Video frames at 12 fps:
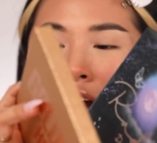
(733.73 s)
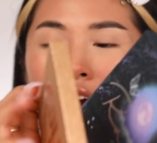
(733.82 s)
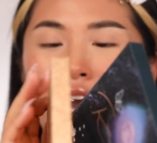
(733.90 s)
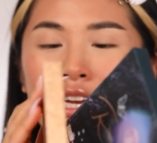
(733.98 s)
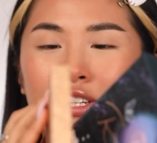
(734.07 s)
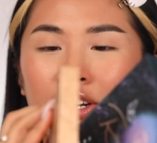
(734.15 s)

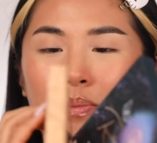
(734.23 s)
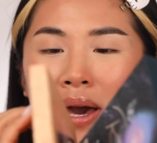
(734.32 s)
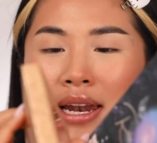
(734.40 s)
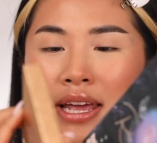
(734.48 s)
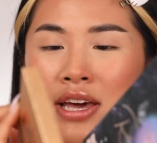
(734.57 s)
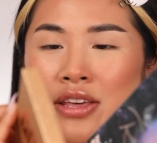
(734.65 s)
eyeshadow
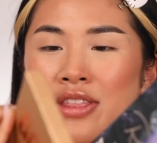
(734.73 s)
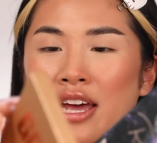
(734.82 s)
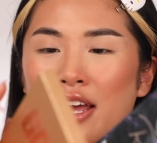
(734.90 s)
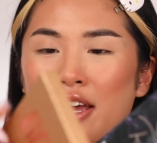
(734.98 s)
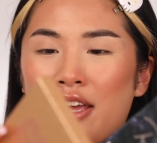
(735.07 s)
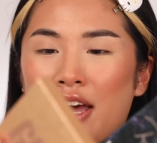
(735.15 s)
palette
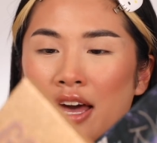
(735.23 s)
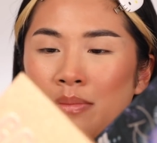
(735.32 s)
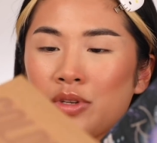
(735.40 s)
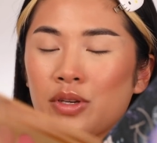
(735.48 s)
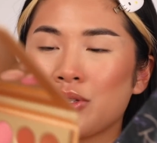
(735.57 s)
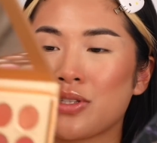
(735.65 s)
that
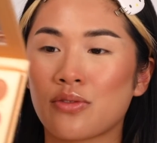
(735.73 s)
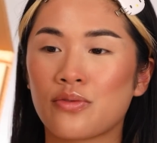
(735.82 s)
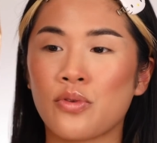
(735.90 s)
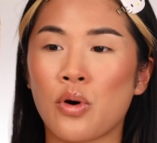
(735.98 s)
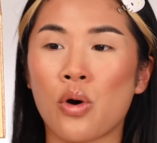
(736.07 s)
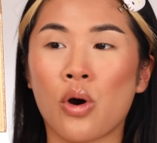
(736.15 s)
I'm using
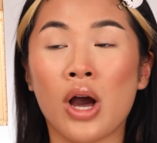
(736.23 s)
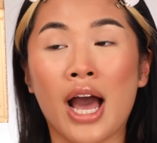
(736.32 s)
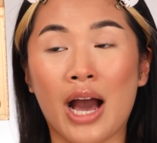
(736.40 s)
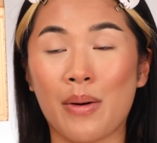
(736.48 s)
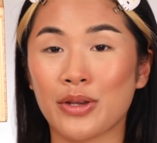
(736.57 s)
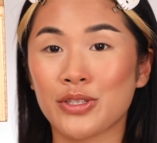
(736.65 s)
for
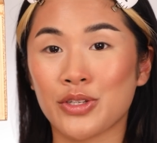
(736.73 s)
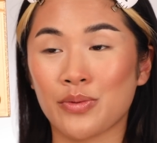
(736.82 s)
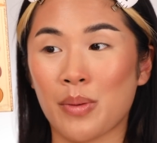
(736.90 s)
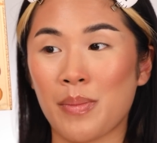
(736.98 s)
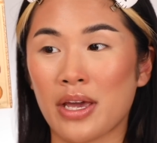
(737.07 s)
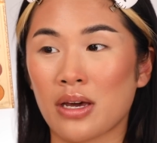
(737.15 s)
how I used to
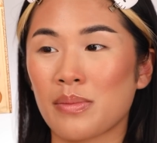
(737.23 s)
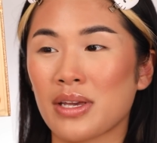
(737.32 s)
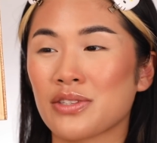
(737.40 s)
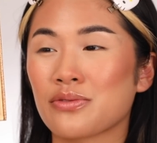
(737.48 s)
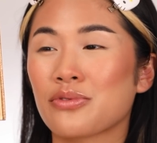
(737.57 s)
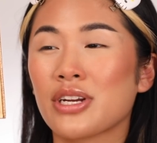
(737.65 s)
do my makeup
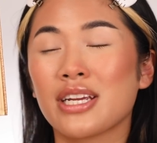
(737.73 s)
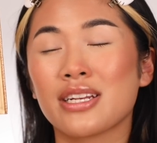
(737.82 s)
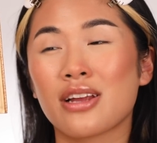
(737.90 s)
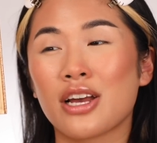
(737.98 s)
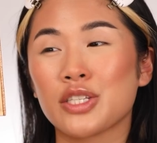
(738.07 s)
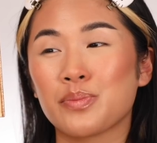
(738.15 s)
is really
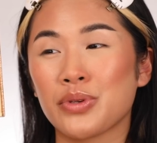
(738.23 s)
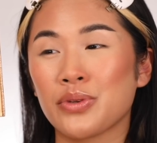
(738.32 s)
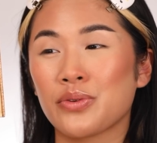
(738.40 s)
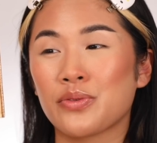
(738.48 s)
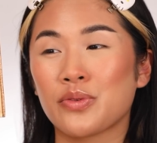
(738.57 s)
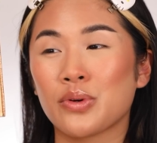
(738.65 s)
nice,
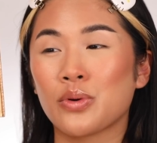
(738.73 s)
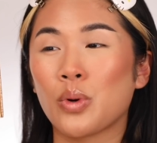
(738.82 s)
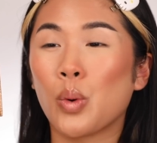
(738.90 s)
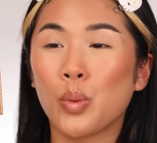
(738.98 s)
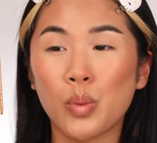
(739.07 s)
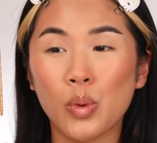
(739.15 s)

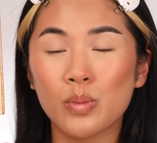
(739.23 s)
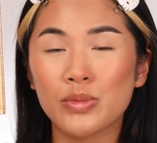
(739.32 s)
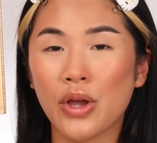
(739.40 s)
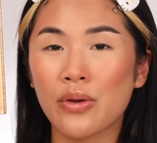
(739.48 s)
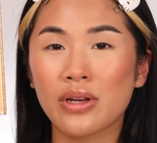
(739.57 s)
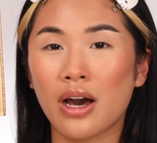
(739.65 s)
beautiful, warm
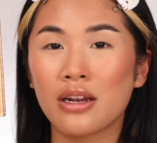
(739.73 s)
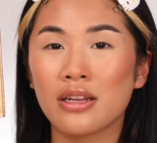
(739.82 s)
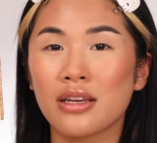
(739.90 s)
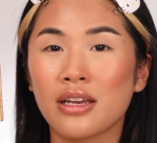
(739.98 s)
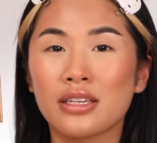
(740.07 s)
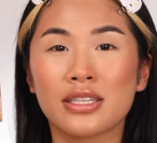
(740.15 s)
tone
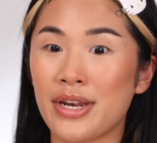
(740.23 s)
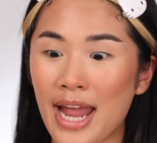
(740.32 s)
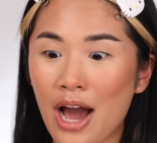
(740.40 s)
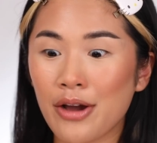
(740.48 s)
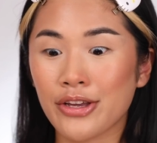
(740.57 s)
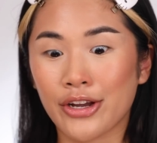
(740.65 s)
colors. But
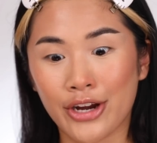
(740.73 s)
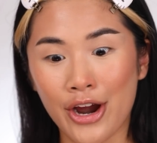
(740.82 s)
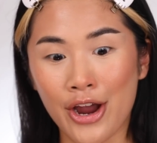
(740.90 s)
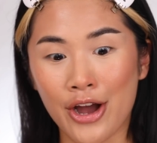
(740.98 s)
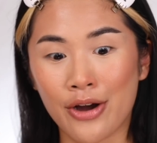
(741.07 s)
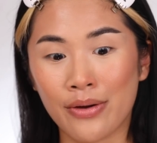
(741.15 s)
now your
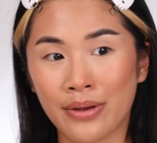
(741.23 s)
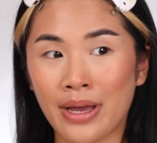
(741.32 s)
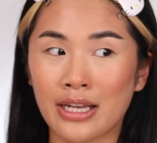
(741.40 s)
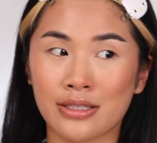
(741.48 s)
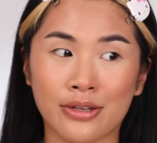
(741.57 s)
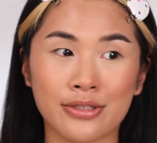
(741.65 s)
girl
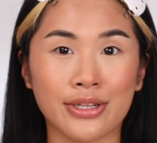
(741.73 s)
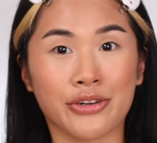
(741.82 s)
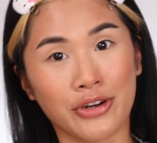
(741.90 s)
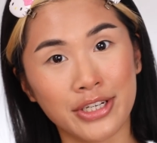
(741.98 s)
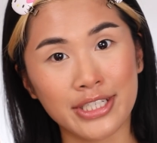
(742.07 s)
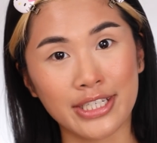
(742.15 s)
has gone to the
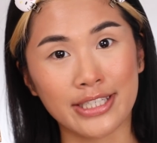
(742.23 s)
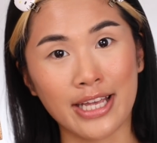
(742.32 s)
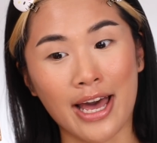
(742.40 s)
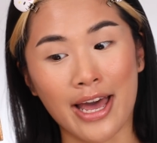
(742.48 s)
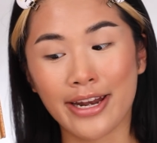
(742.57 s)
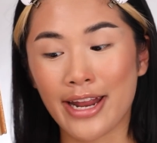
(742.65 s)
grungy
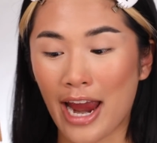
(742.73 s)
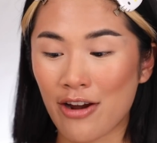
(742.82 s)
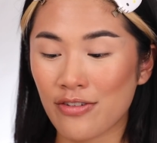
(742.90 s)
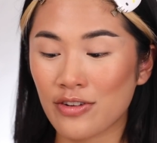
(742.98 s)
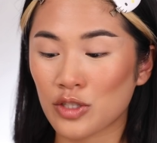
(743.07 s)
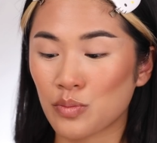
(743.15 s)
side.
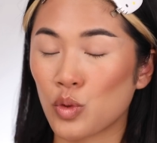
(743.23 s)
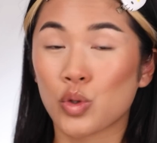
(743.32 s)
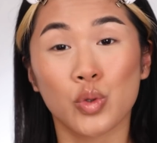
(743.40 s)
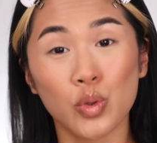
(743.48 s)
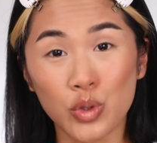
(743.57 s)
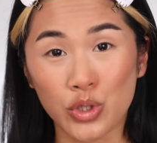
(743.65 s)
Everything is more cool